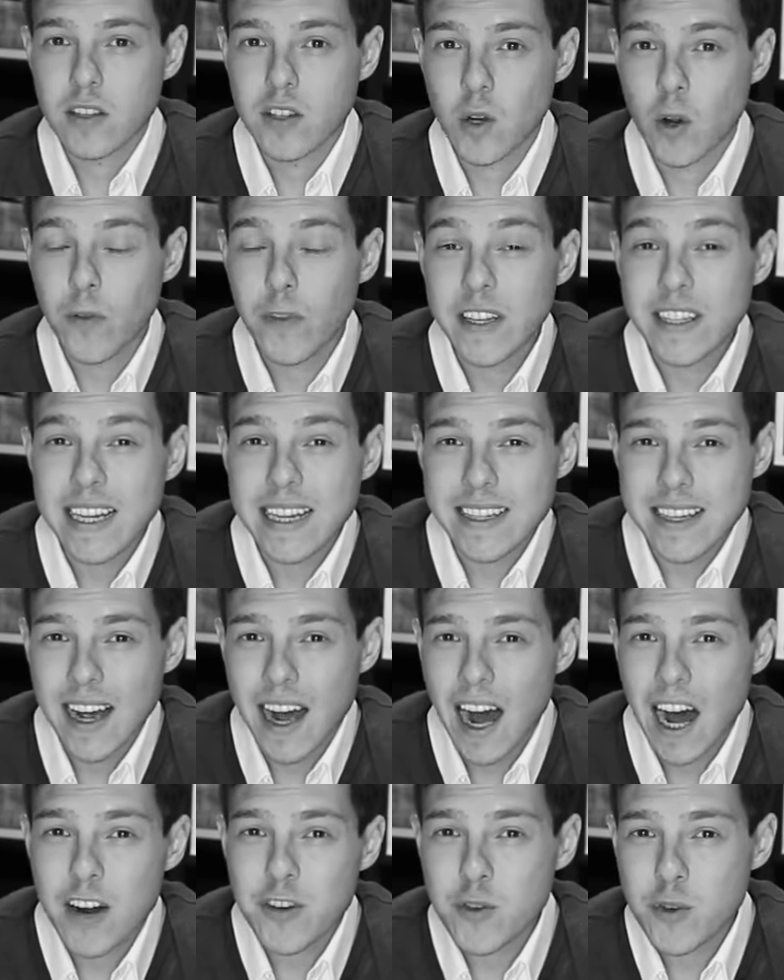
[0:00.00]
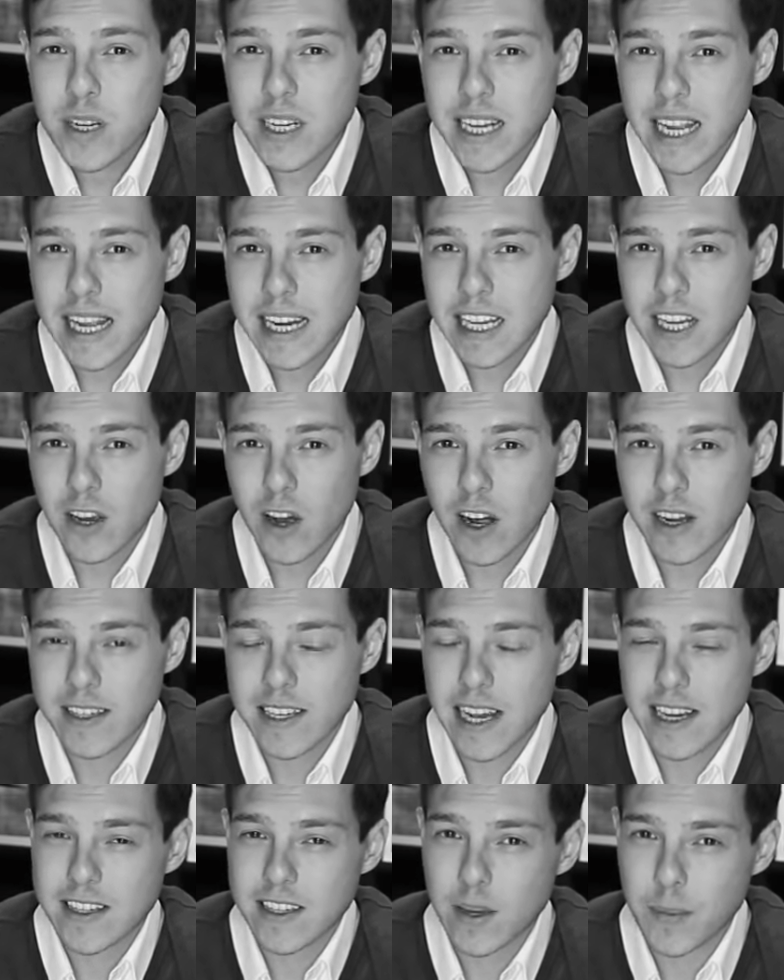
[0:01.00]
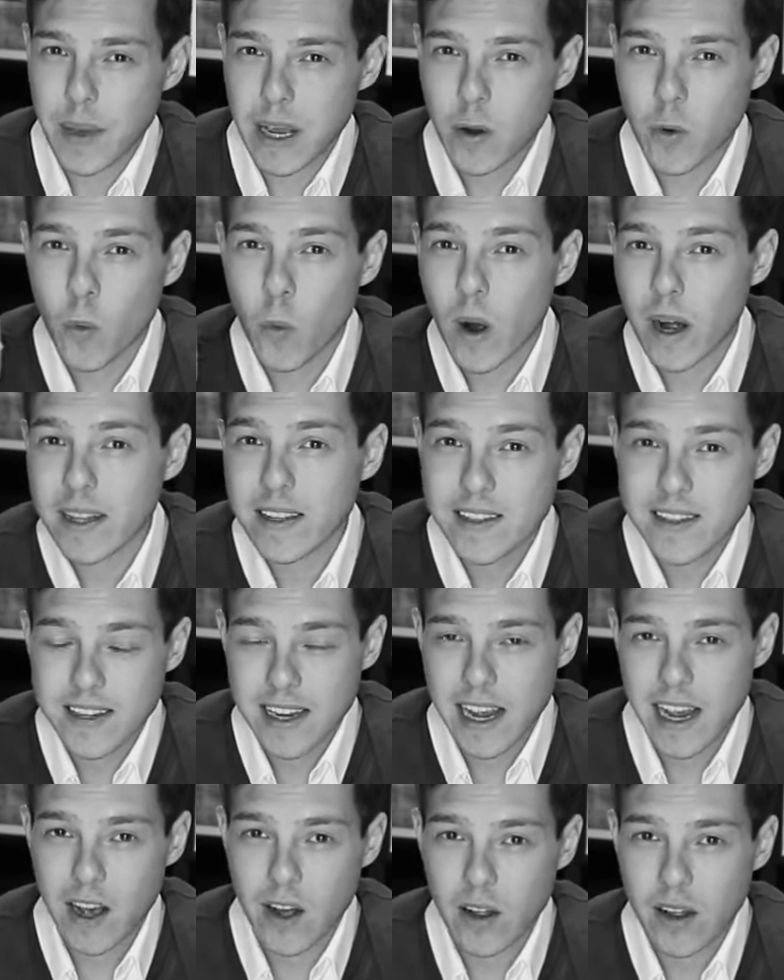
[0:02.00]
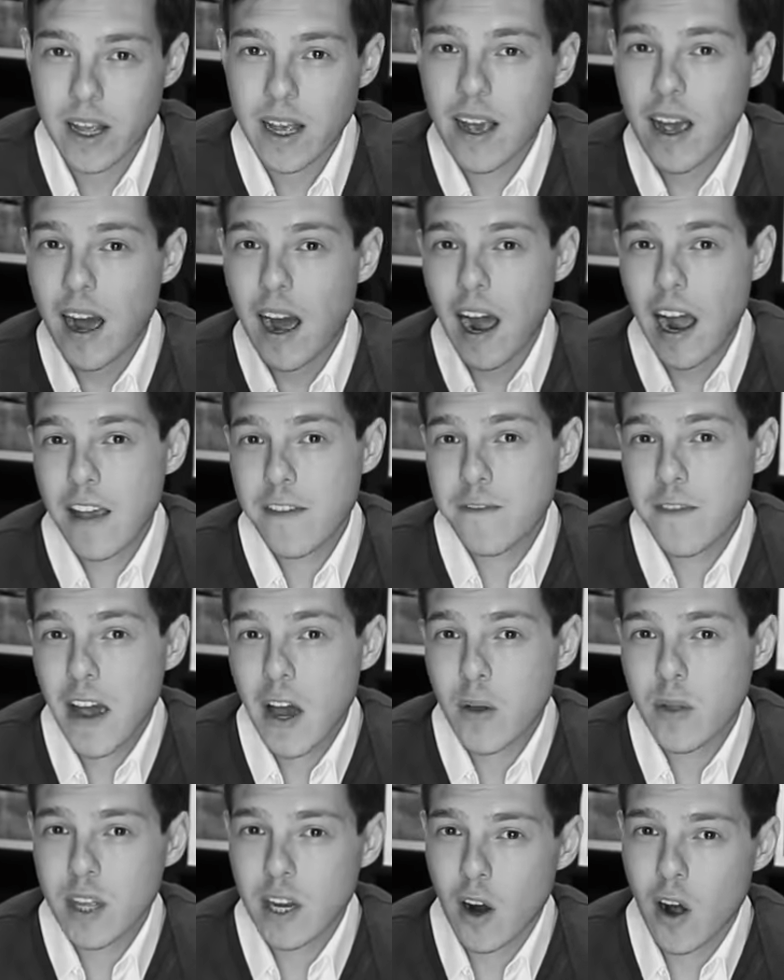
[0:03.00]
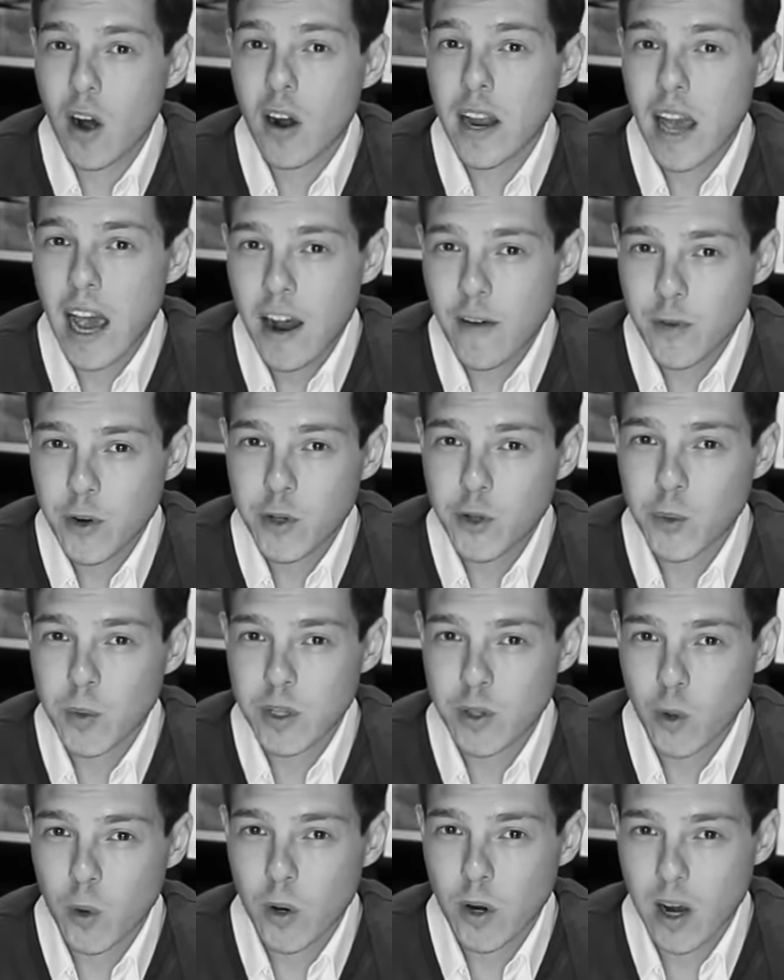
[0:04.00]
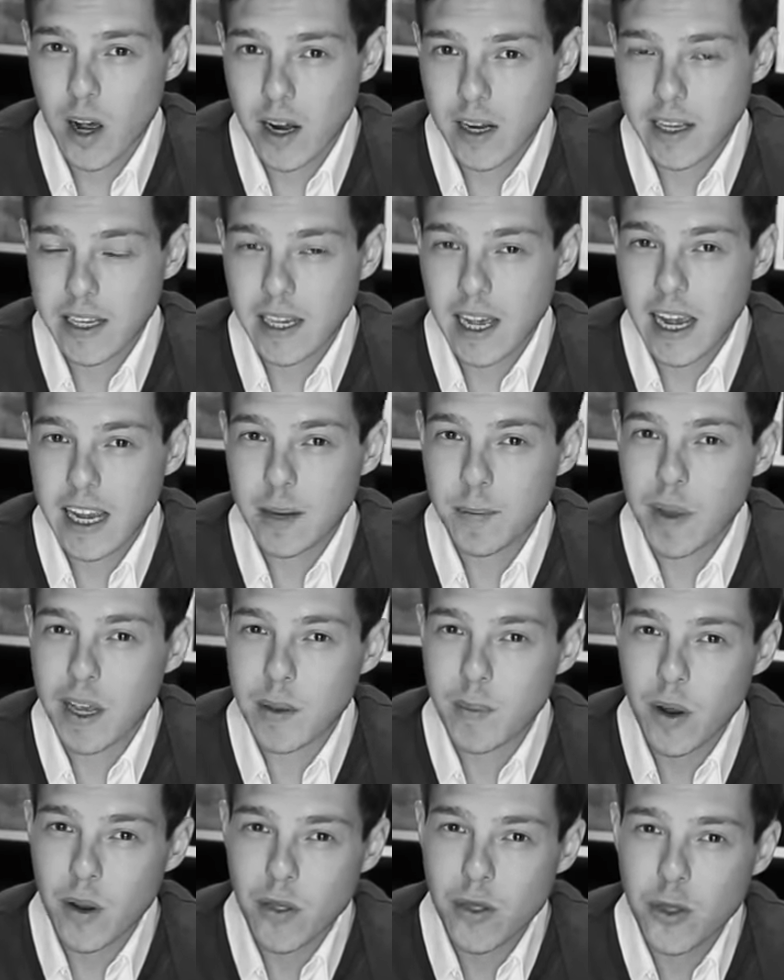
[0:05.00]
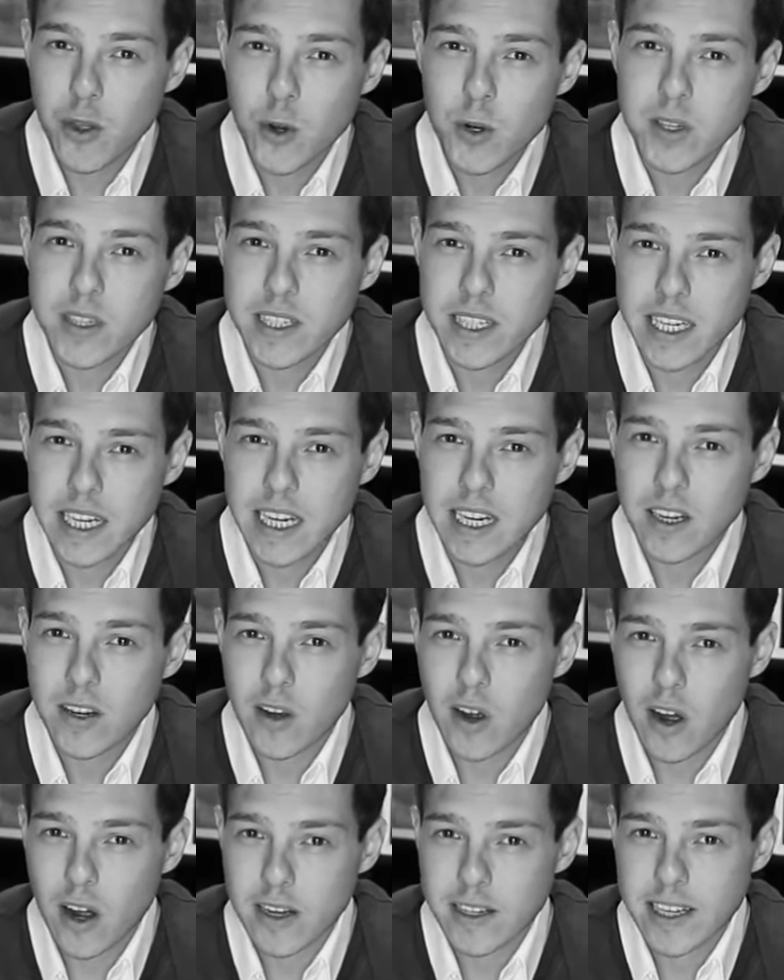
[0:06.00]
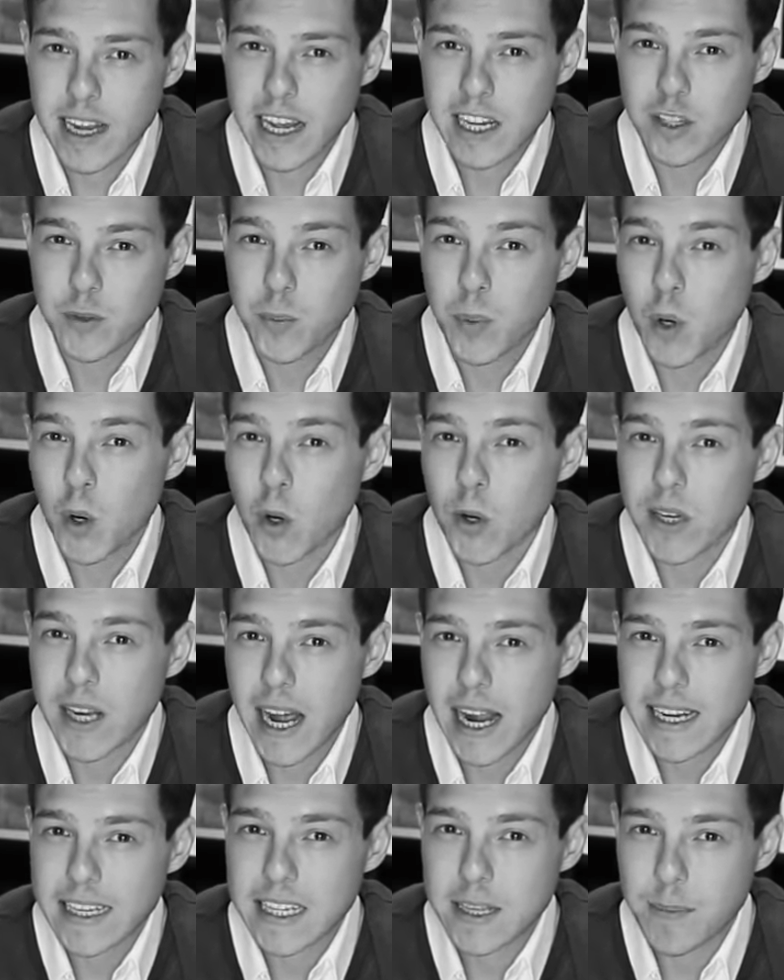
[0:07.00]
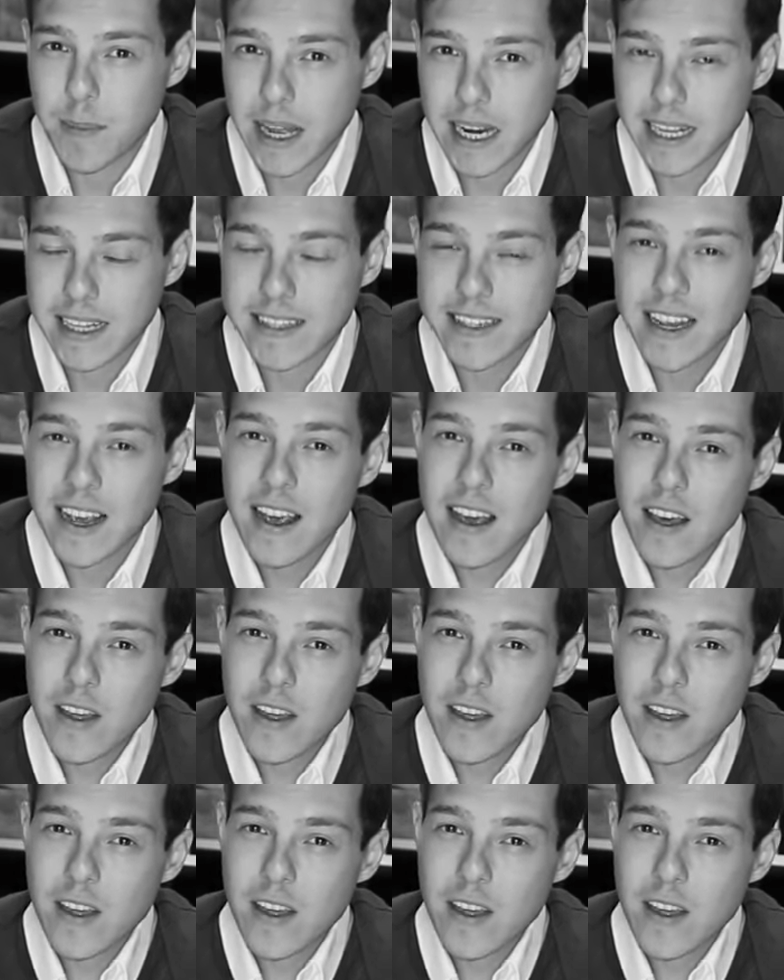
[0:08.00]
So if it takes one hundred eighty contacts to make one sale, I found that on average with door knocking, I can make about thirteen contacts per ninety minutes.